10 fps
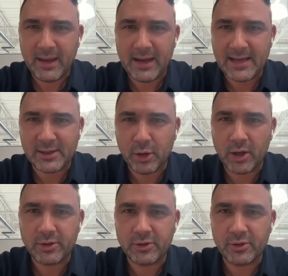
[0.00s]
I think it
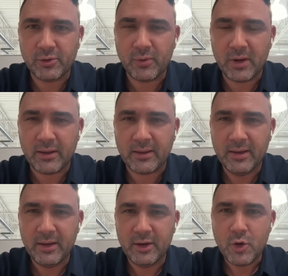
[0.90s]
has a lot to do
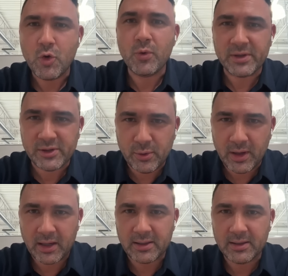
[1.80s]
with who
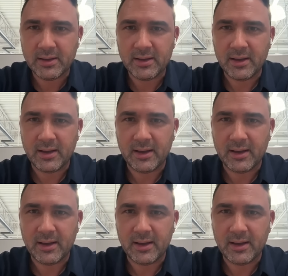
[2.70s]
is doing it,